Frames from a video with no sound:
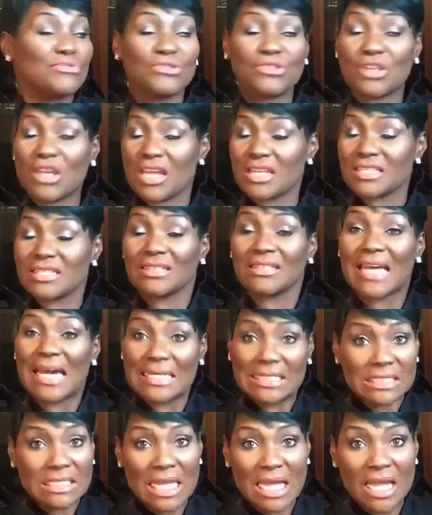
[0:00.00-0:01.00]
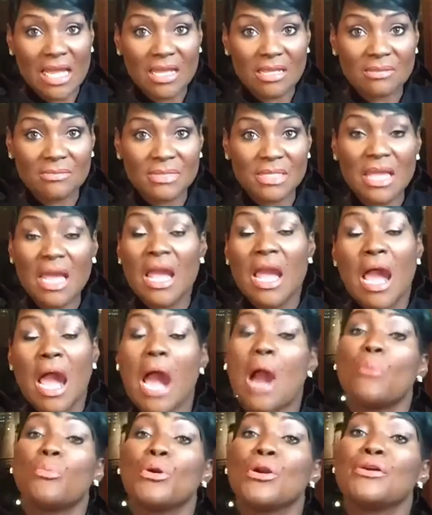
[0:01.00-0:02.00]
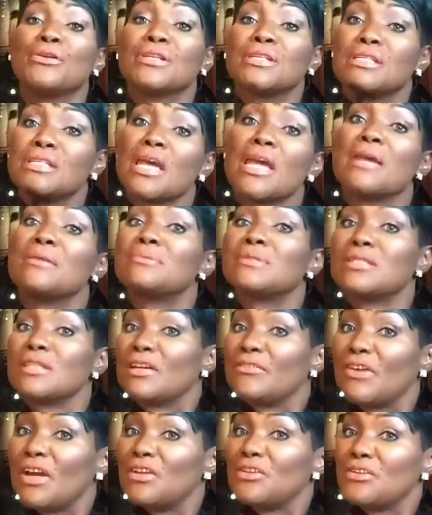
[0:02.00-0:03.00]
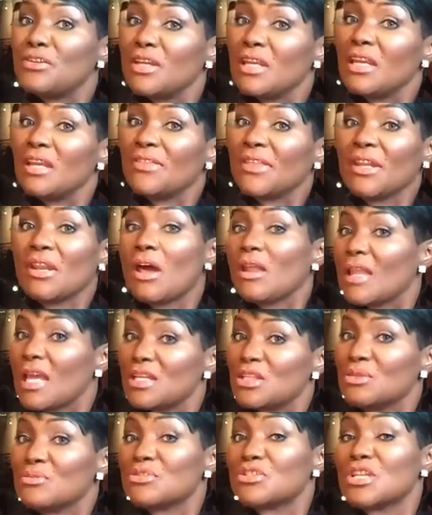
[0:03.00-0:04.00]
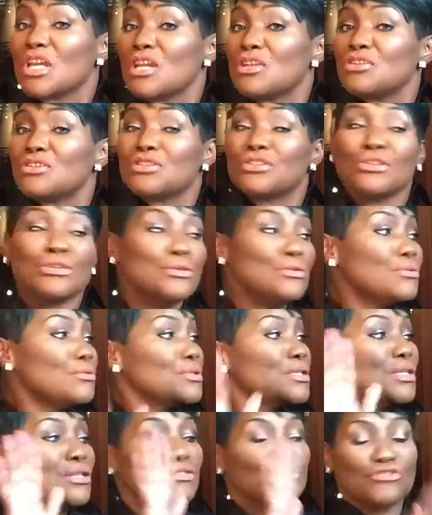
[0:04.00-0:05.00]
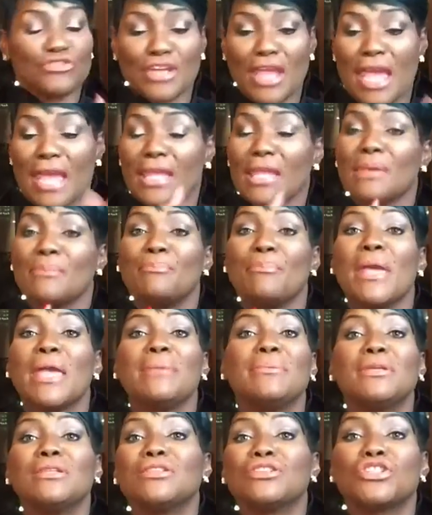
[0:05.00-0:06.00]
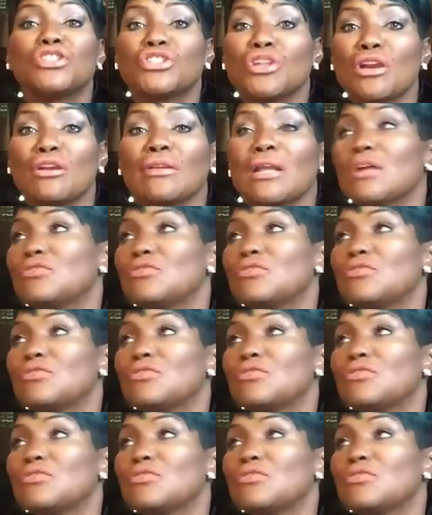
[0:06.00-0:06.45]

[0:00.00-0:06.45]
Because a lot of times I'm wearing the same stuff underneath and all I do is change shoes, jacket, maybe the shirt.